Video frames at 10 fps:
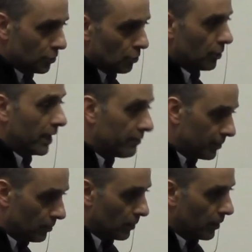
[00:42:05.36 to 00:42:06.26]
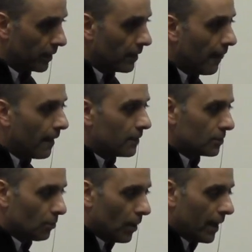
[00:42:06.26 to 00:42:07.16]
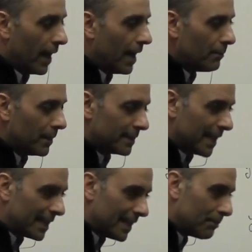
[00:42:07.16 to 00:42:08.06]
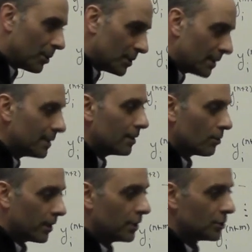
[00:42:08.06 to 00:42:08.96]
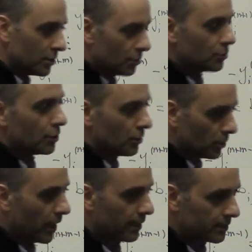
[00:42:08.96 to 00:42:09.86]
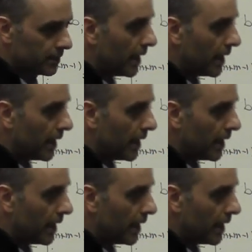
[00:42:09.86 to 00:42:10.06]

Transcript: you know it everywhere, right? So yi means at that particular location associated with x, the